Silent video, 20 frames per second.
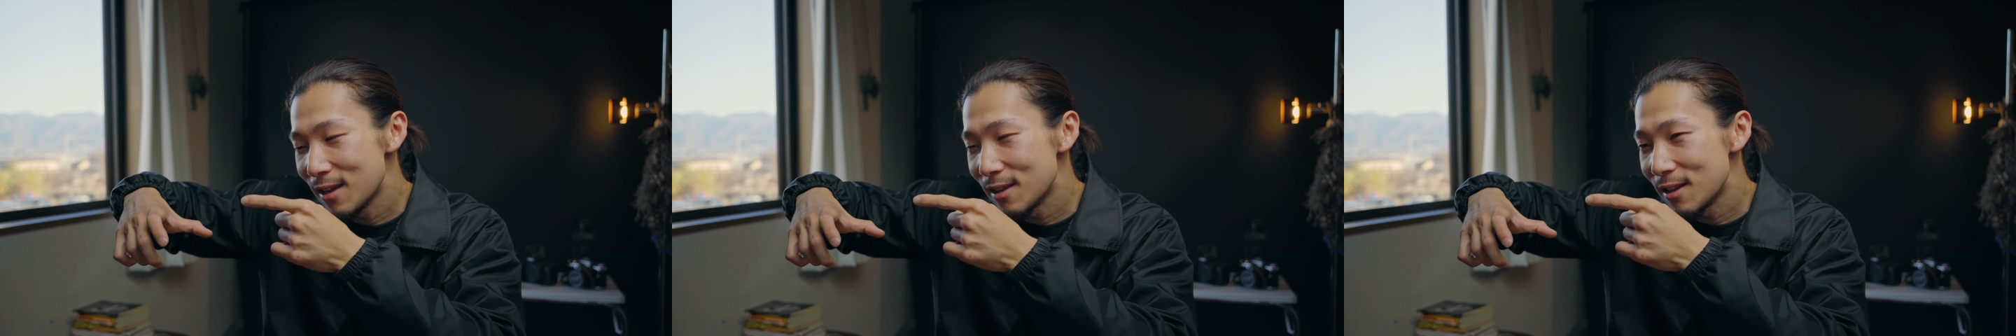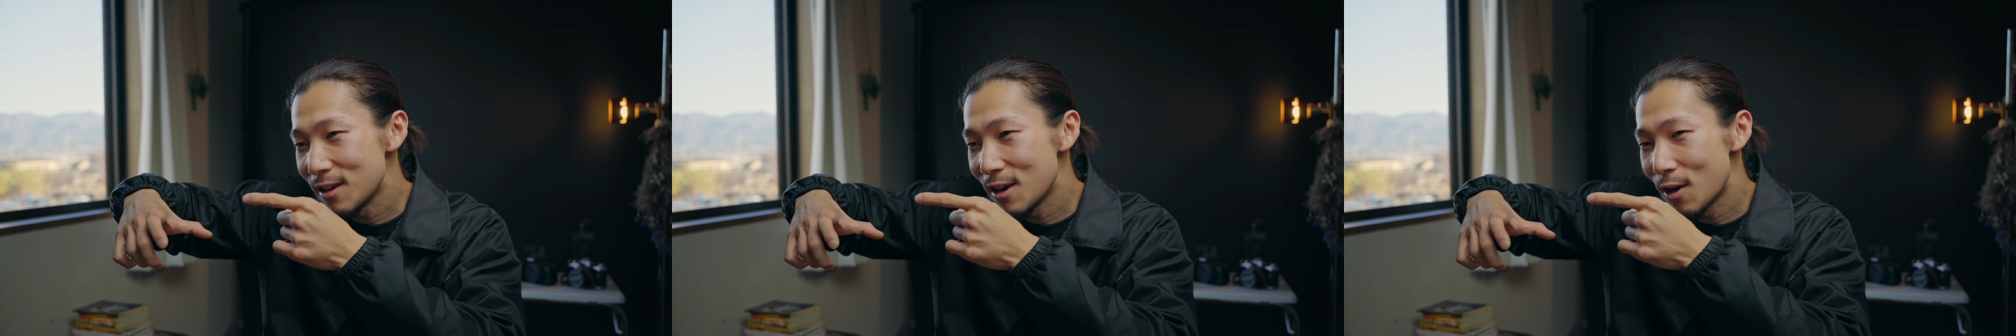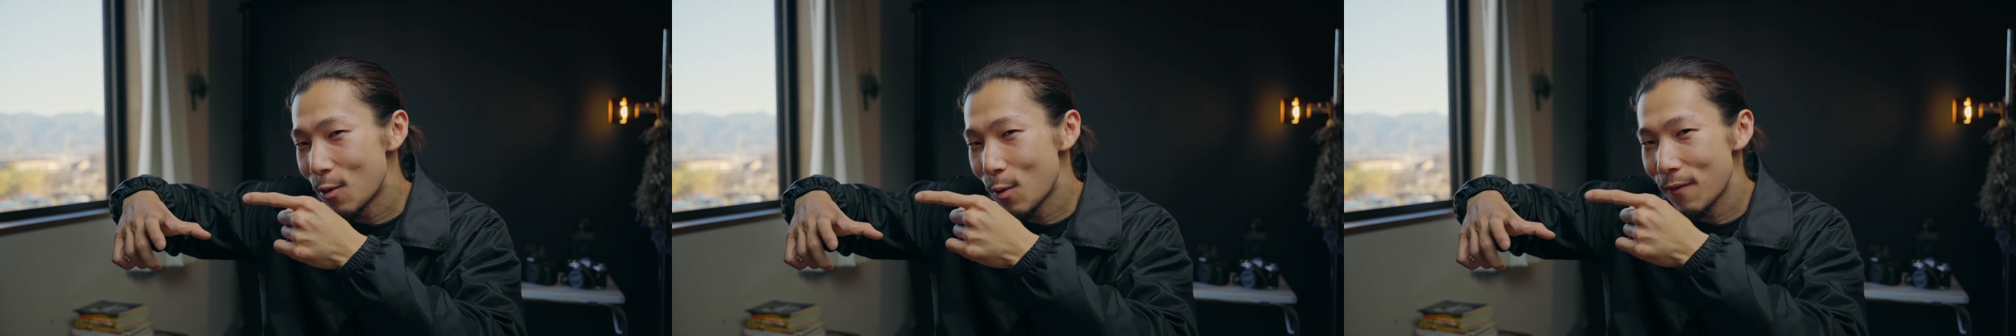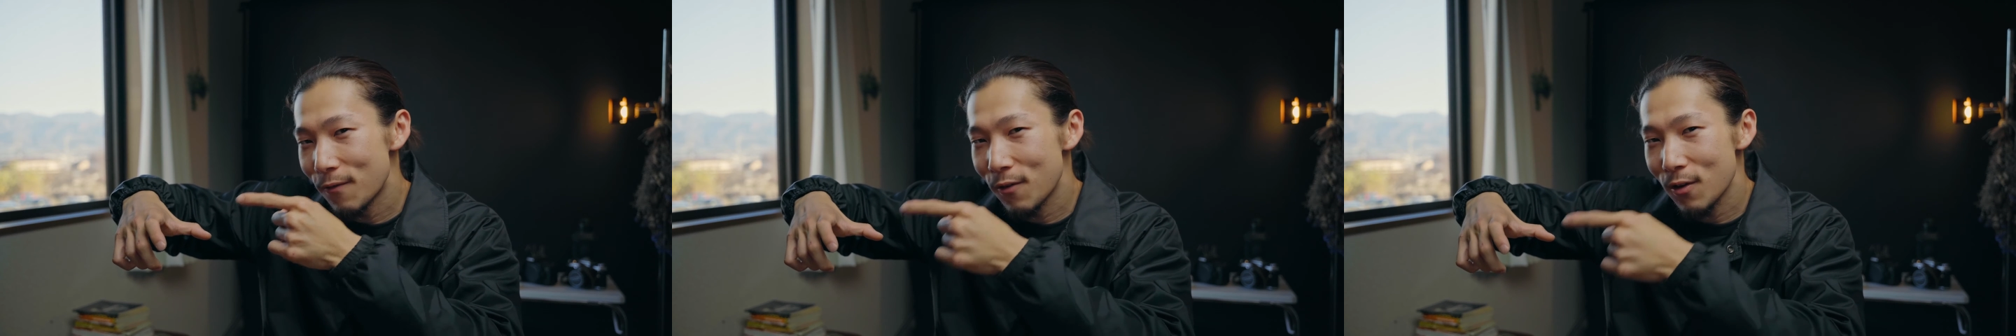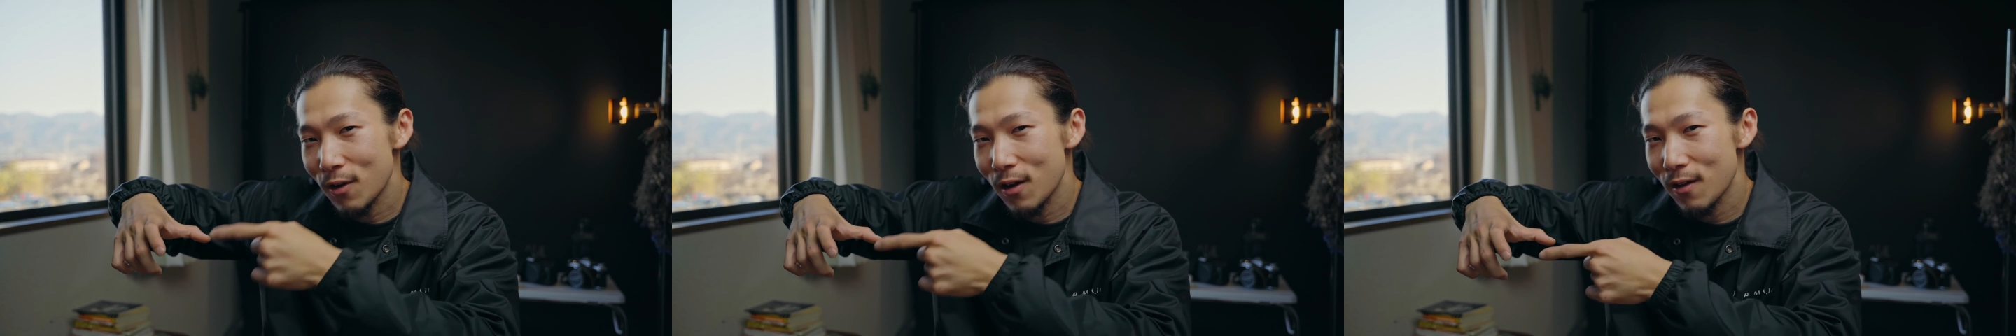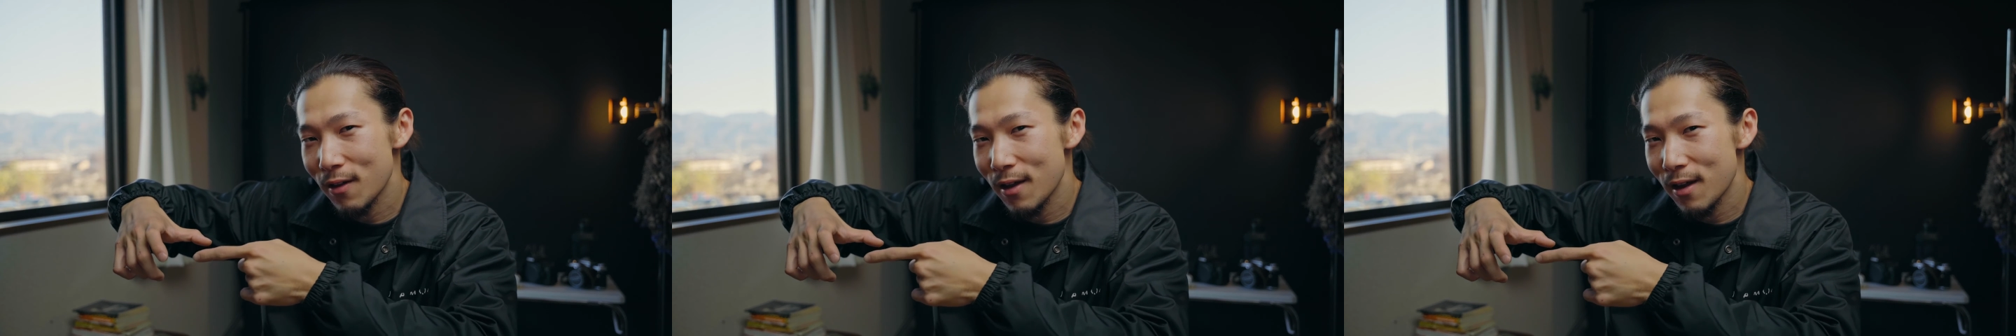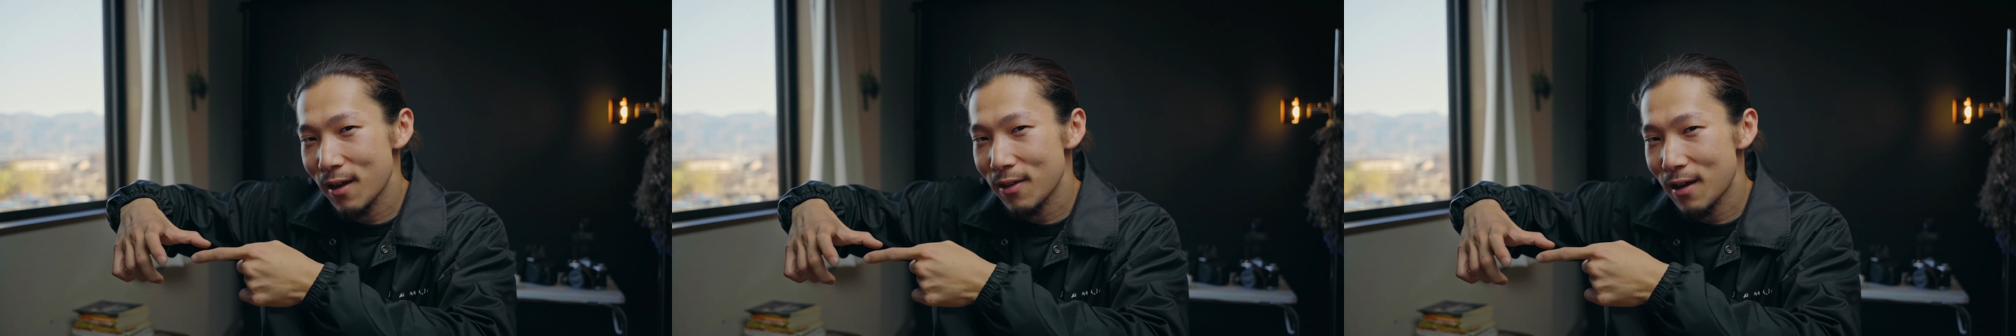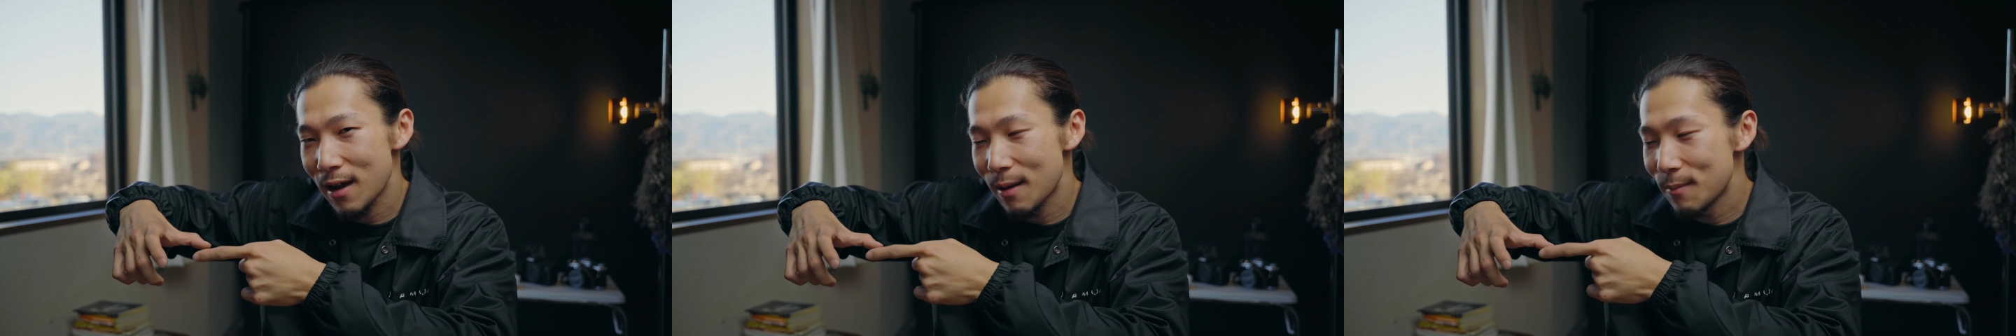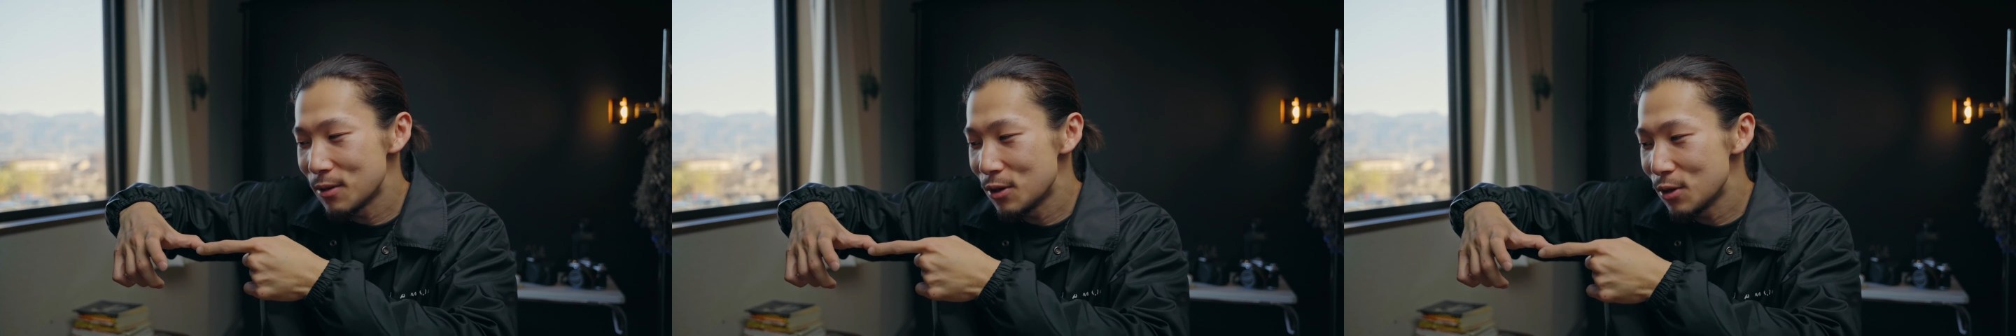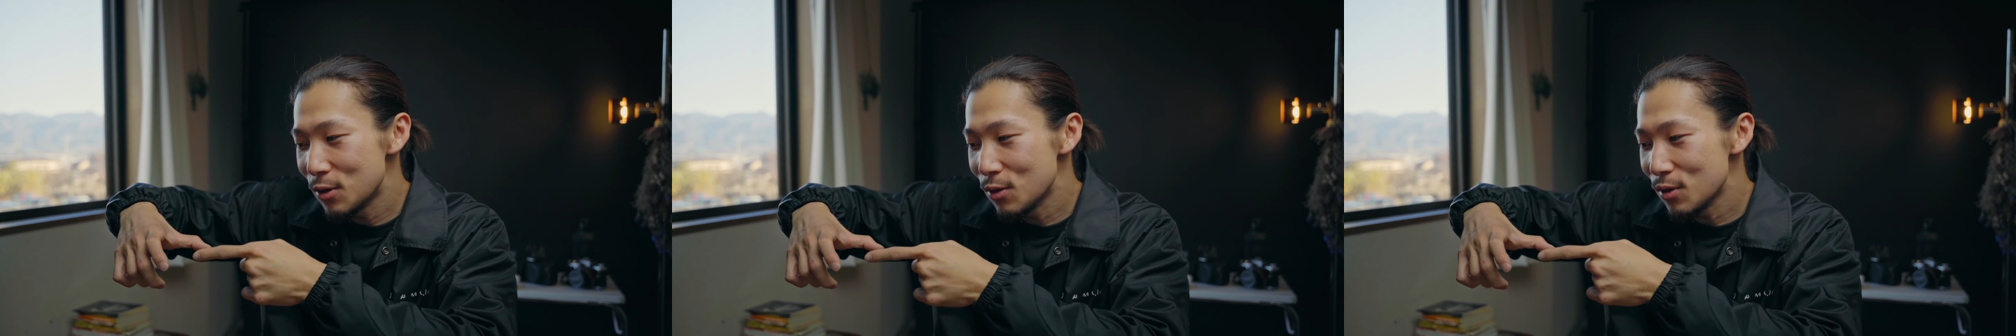what focal length I'm
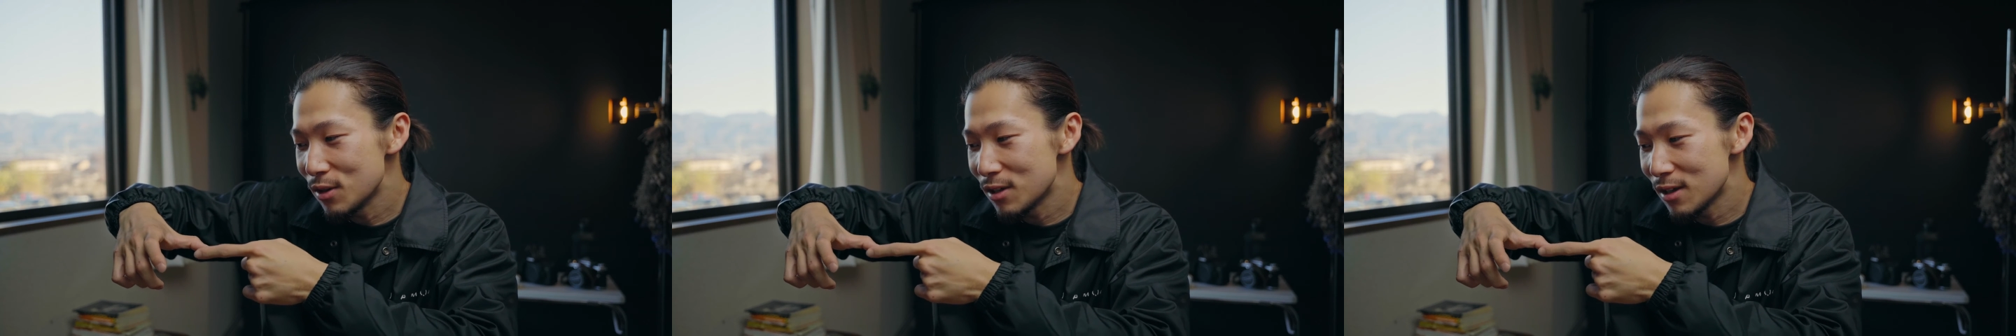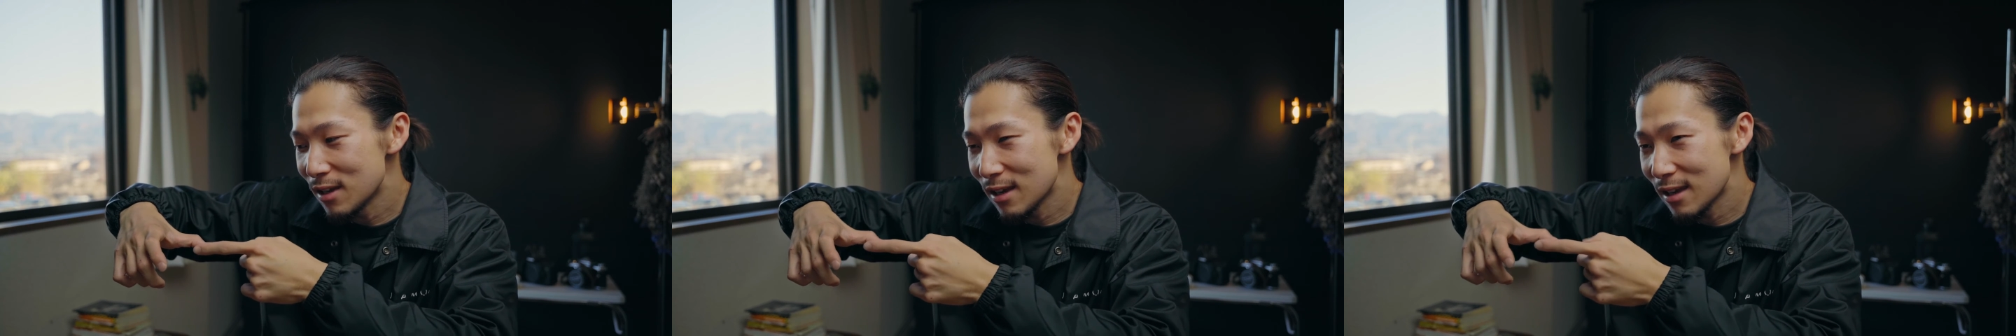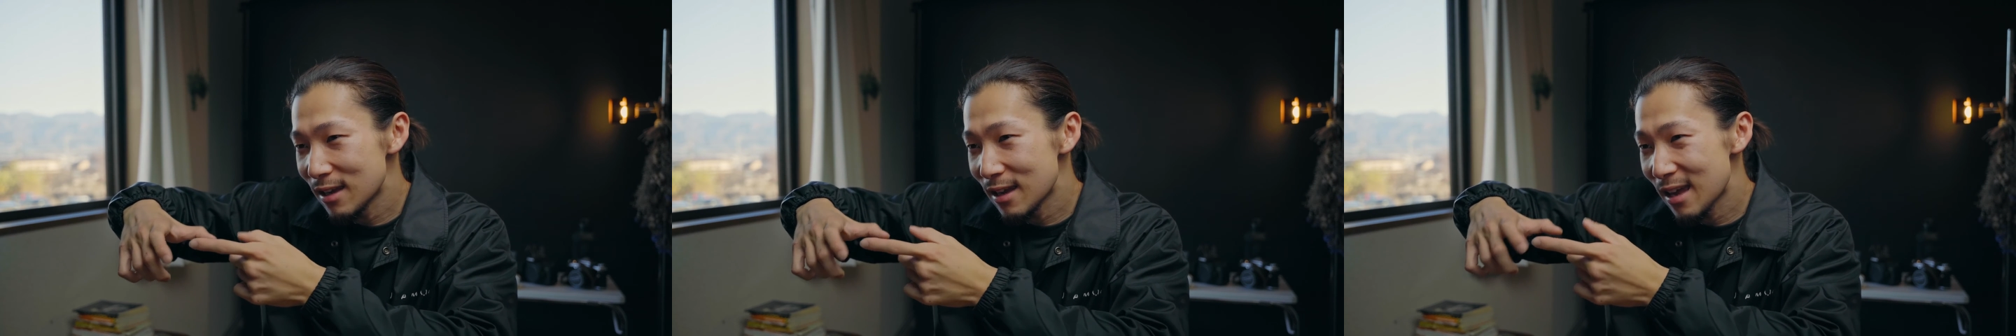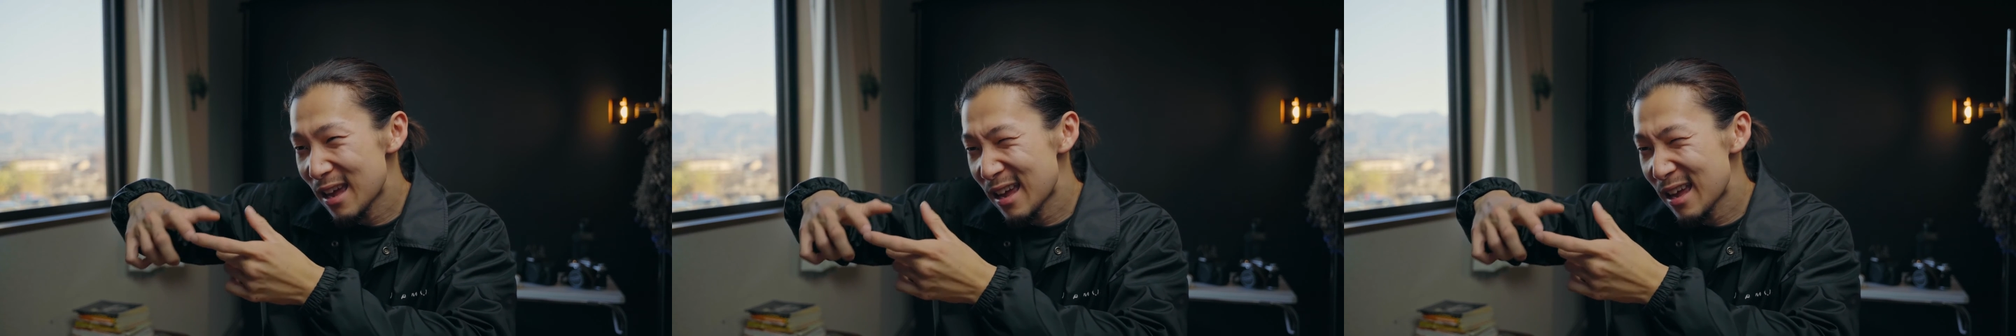using